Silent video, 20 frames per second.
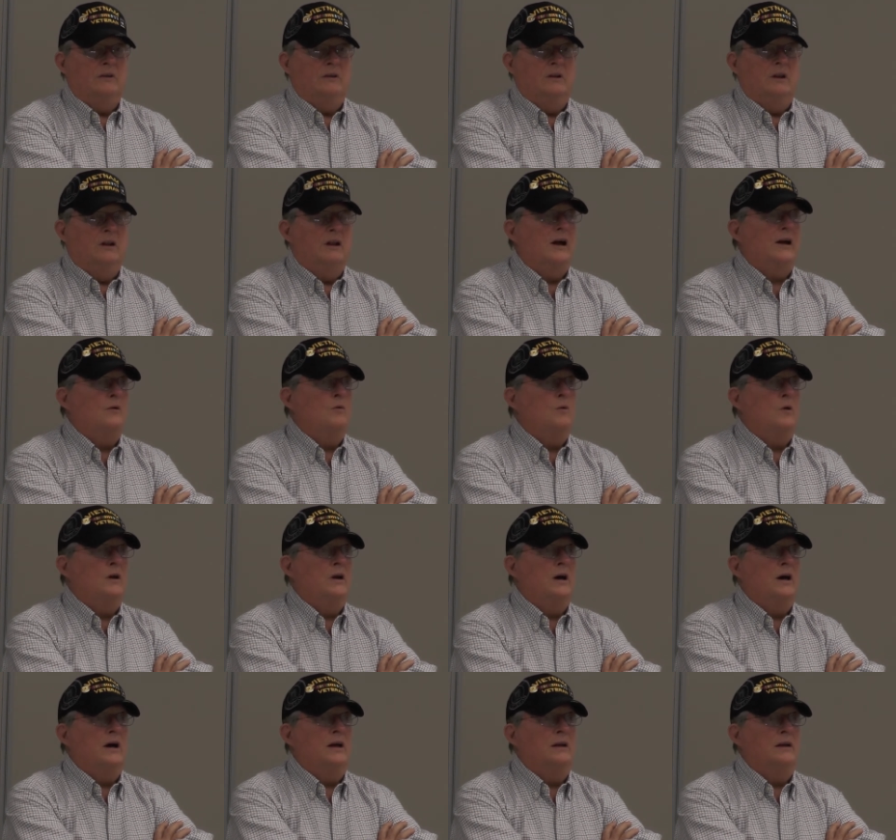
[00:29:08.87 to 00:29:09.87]
the light
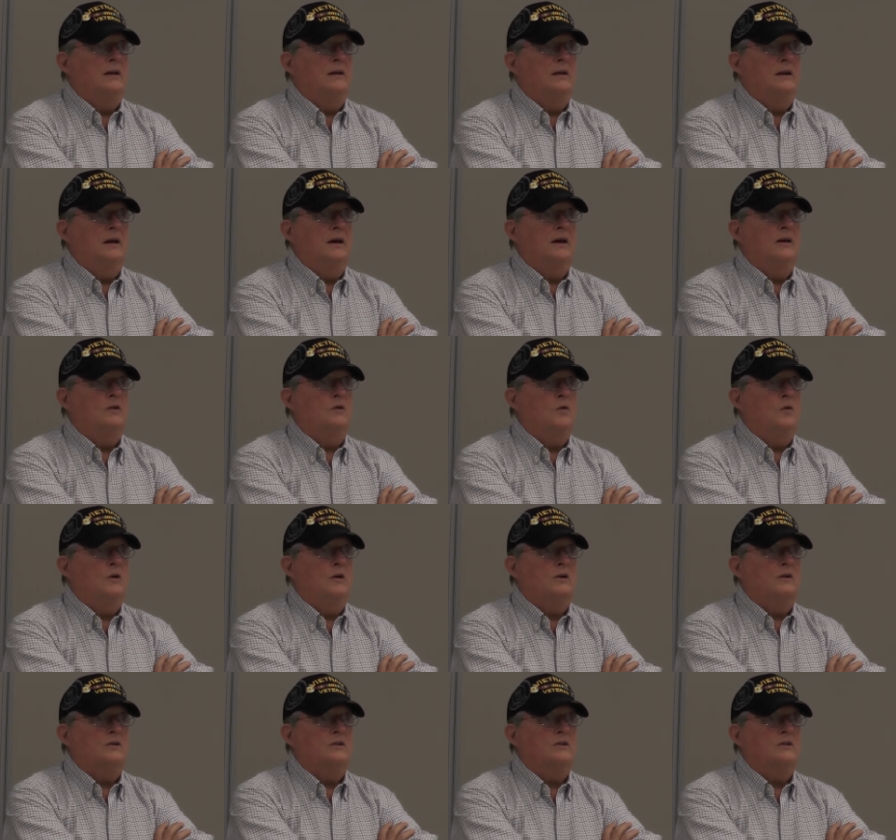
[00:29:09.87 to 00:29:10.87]
went on at the
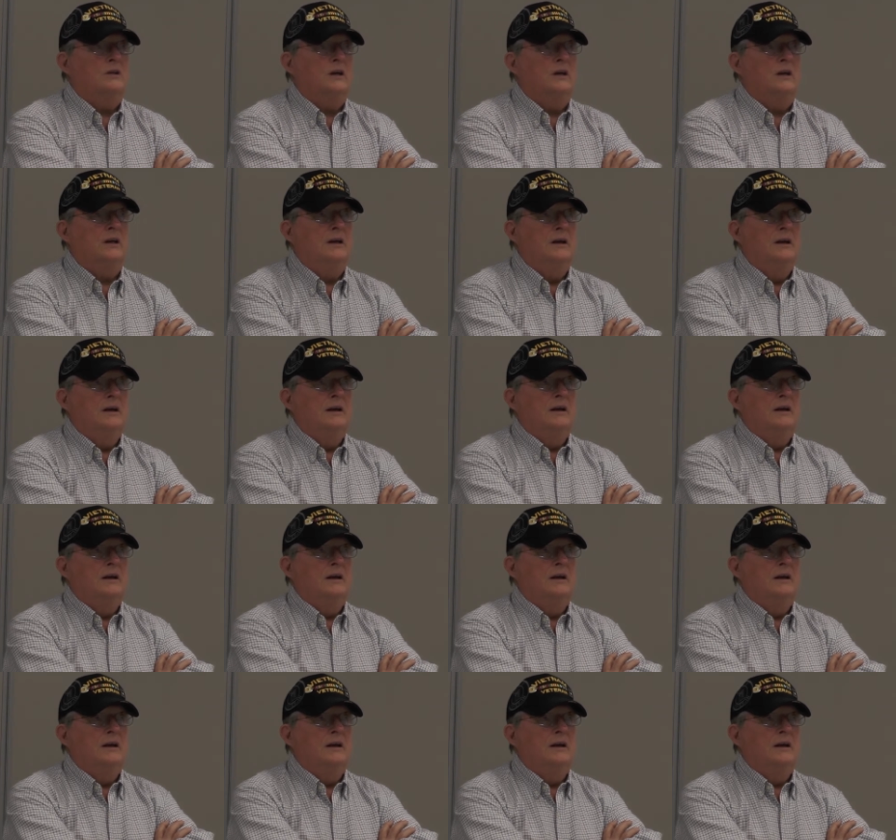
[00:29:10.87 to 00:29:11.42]
headquarters and said,